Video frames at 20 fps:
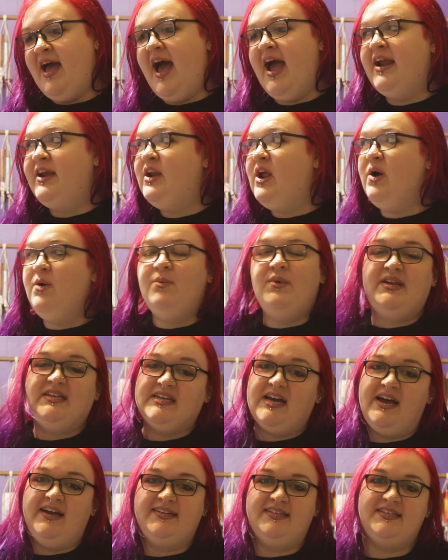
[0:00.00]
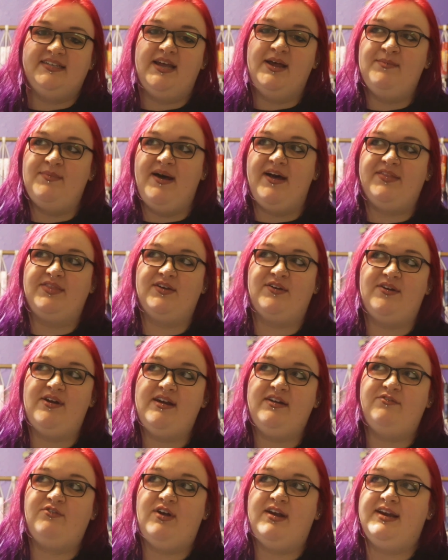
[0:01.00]
I know we talked about the
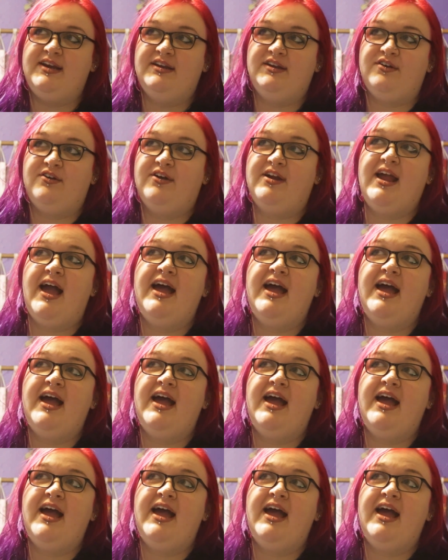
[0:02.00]
creative writing degree.